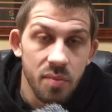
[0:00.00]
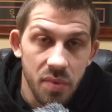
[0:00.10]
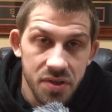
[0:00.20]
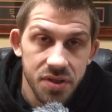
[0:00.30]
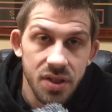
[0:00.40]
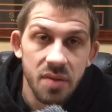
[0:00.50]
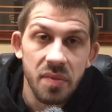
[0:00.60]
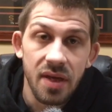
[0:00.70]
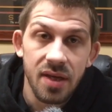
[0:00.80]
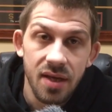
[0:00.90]
pushing and
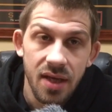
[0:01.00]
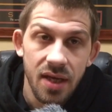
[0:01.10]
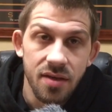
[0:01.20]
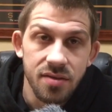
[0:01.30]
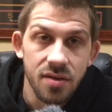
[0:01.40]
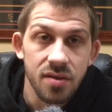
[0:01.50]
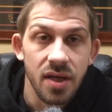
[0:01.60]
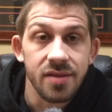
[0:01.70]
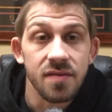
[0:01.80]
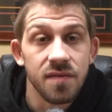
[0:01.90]
being dedicated to certain
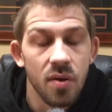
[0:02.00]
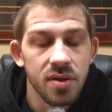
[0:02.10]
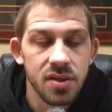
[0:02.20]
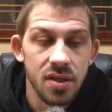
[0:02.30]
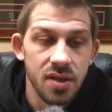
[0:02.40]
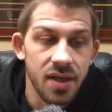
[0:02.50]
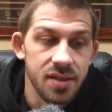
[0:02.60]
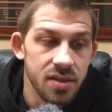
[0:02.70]
things and focusing on things.